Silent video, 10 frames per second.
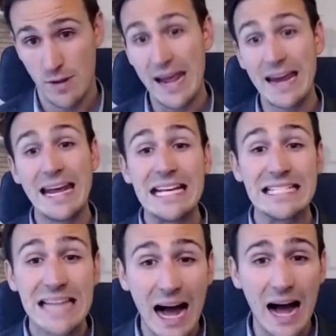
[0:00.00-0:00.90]
It is
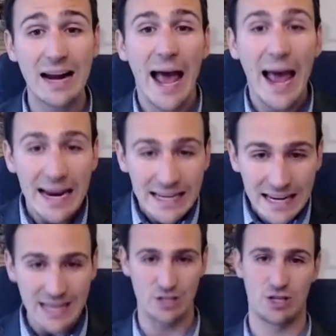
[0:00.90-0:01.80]
not a
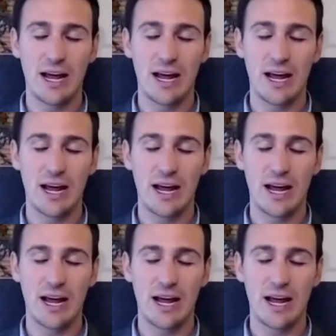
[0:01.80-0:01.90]
niche.